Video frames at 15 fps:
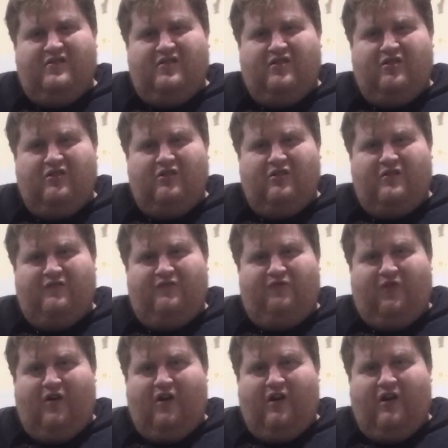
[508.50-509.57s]
cute
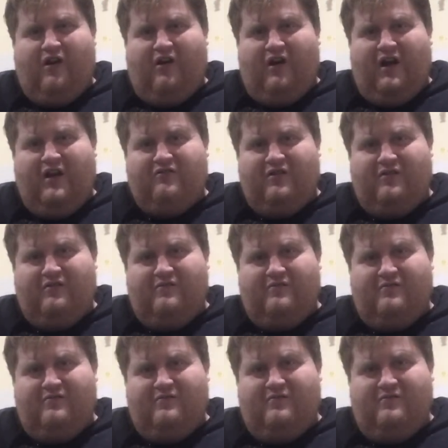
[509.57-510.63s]
fire hydrant?
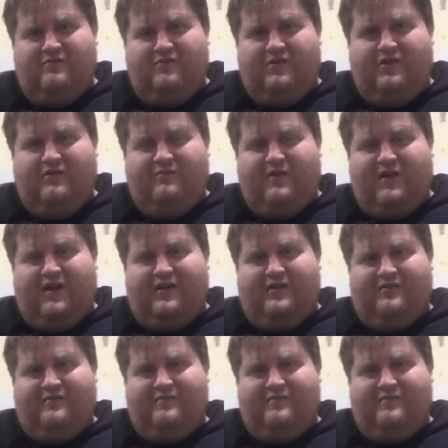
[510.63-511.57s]
What do you mean?